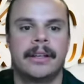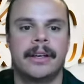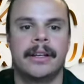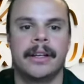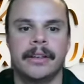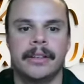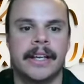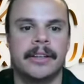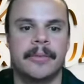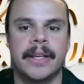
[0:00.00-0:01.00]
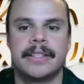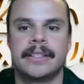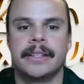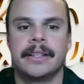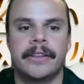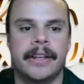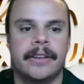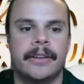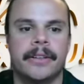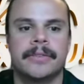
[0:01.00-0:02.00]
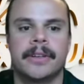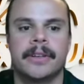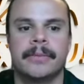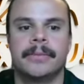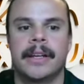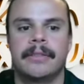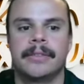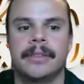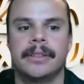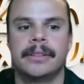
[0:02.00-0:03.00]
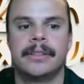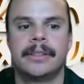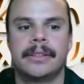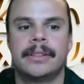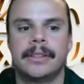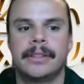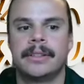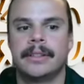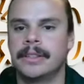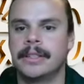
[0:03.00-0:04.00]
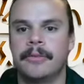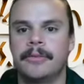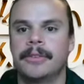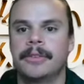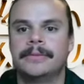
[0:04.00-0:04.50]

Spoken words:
another database to get all that knowledge from definitely is helpful.